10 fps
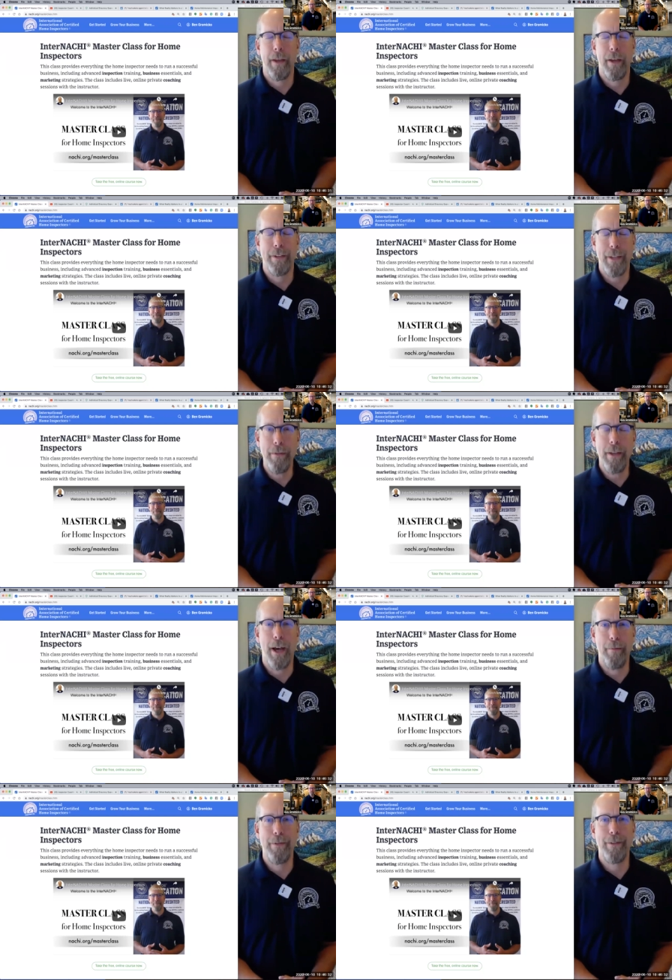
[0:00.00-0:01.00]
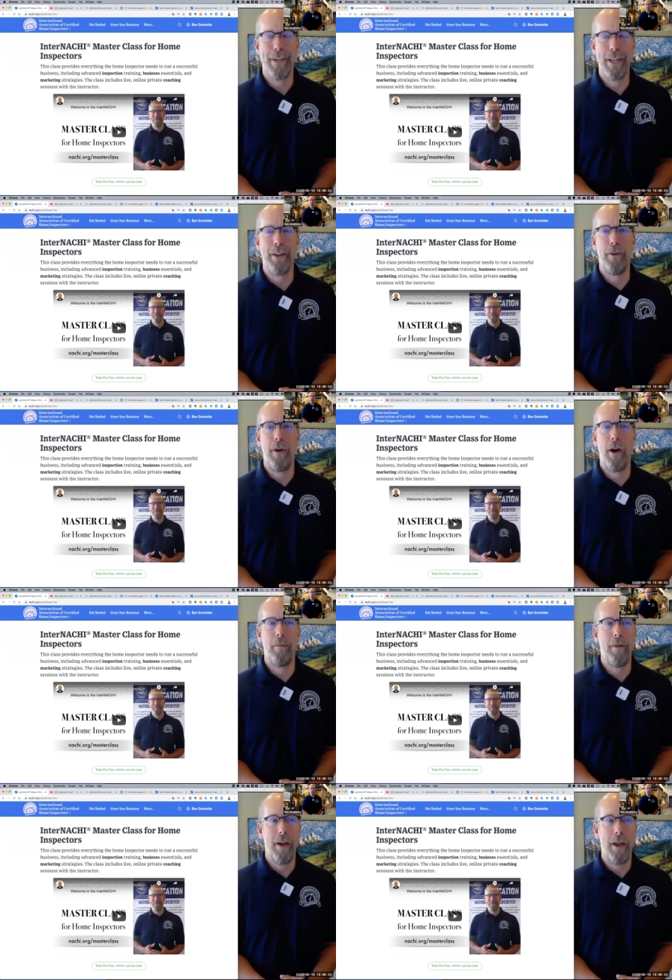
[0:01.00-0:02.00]
sometimes in a new
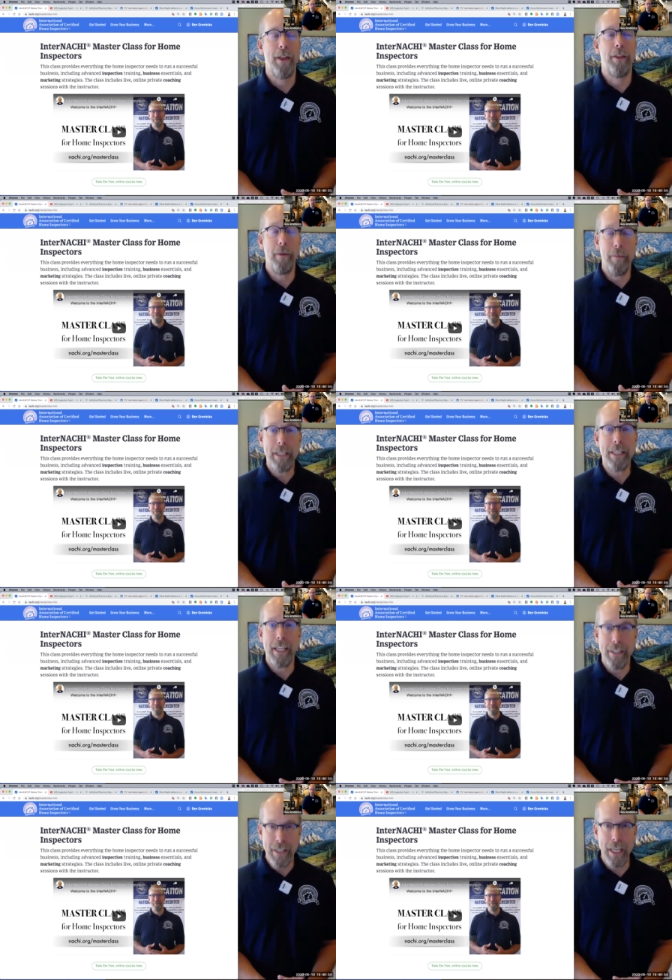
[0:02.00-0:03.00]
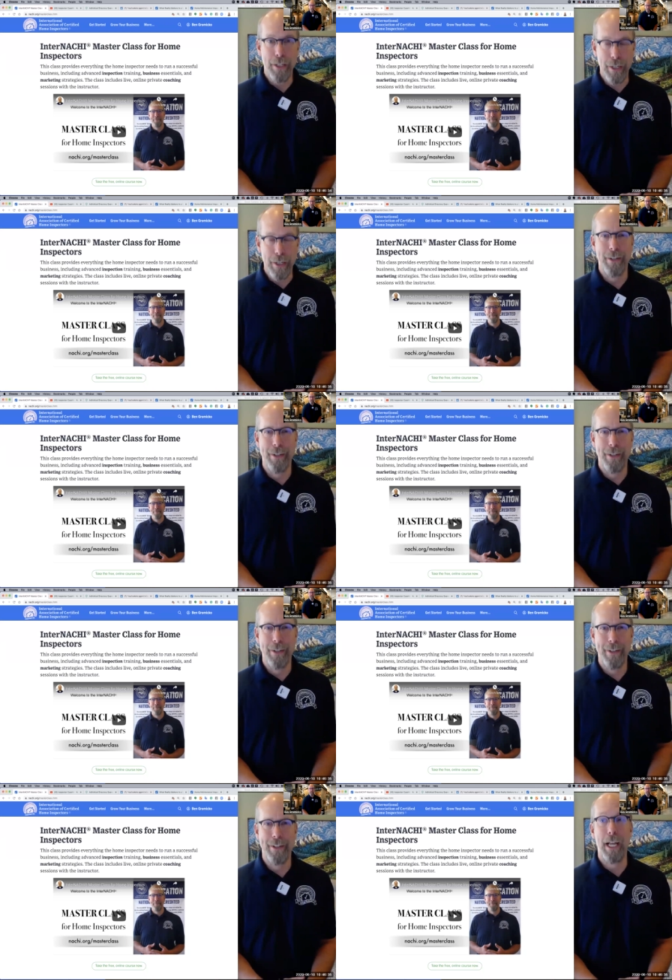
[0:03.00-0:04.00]
home, there will be missing insulation,
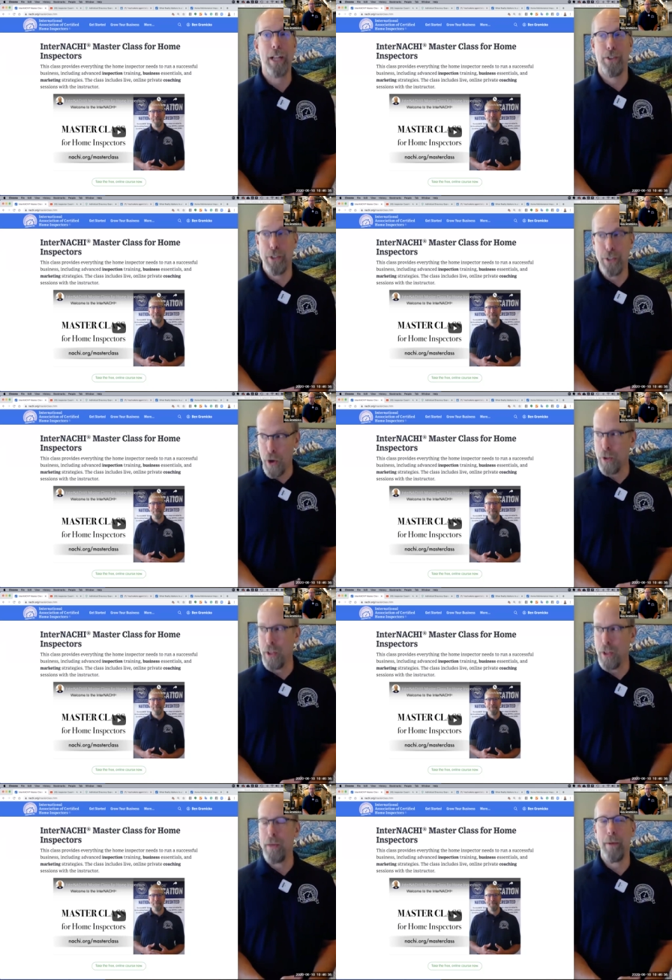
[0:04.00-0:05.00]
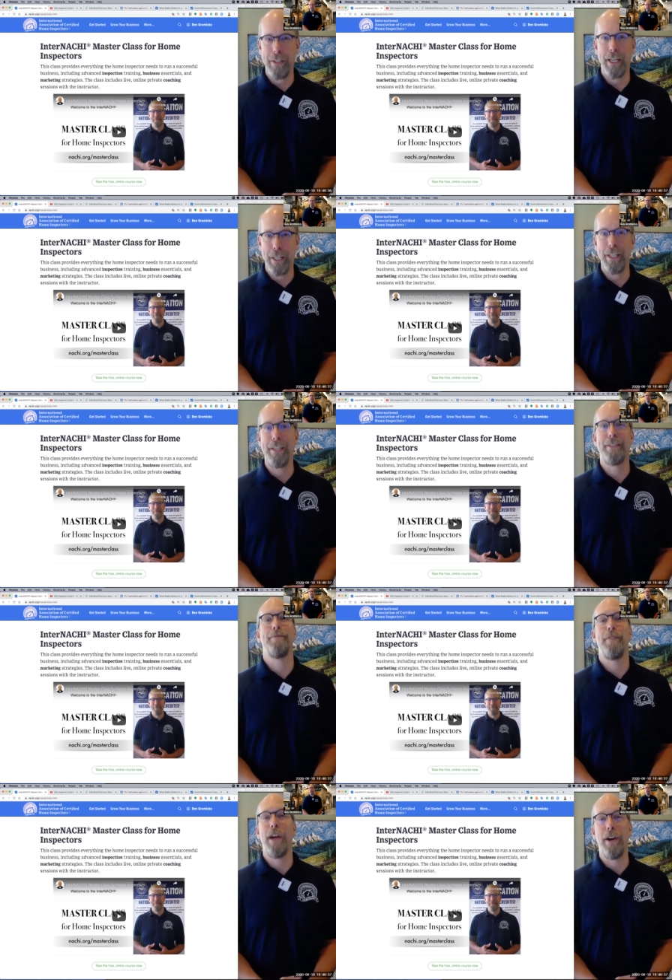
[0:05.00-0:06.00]
like totally missing. This is
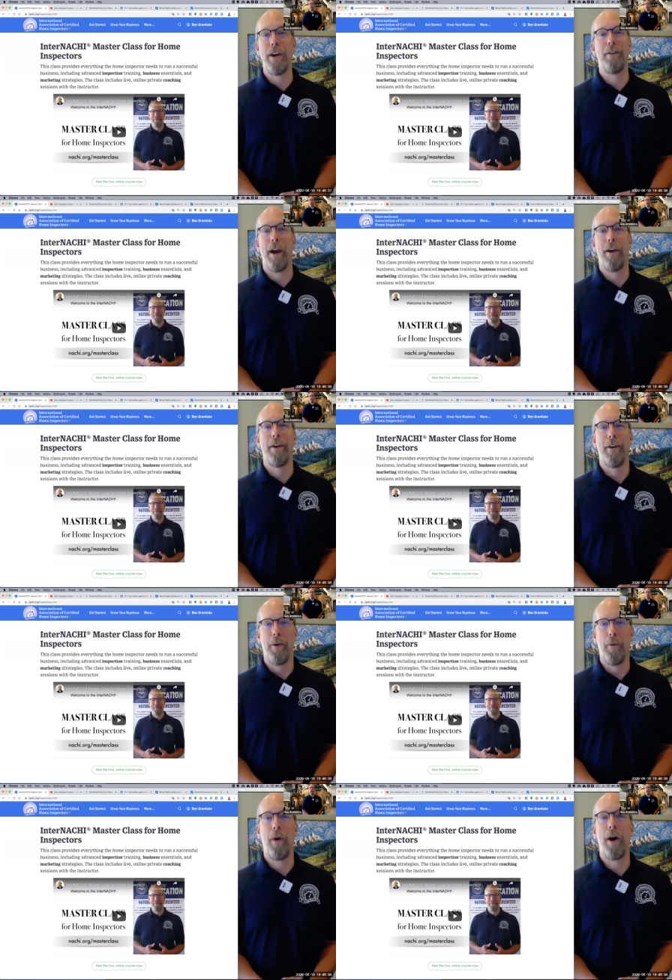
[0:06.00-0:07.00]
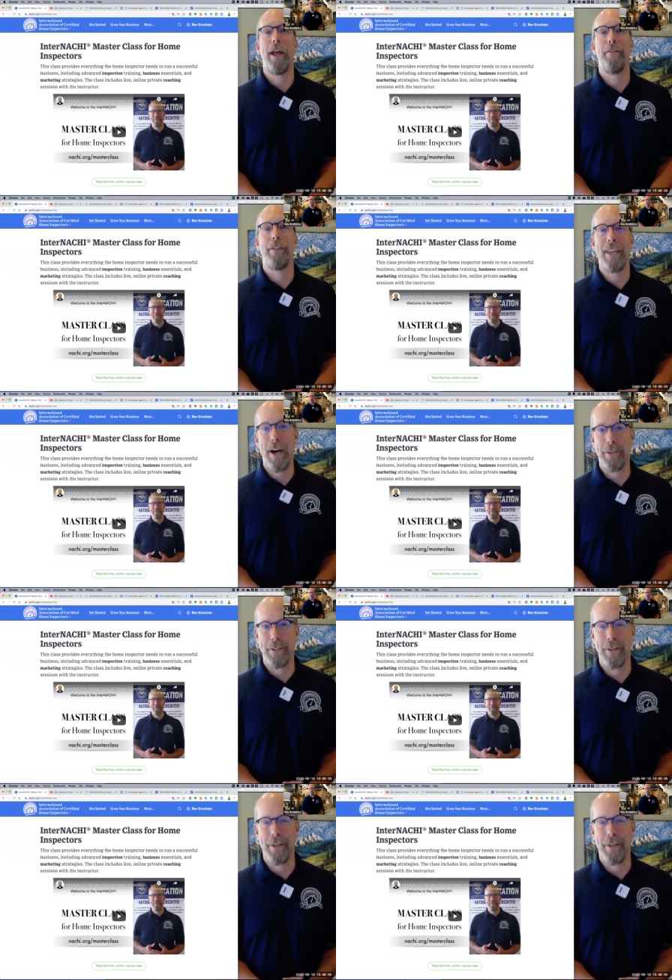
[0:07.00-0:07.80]
very rare, one out of a thousand,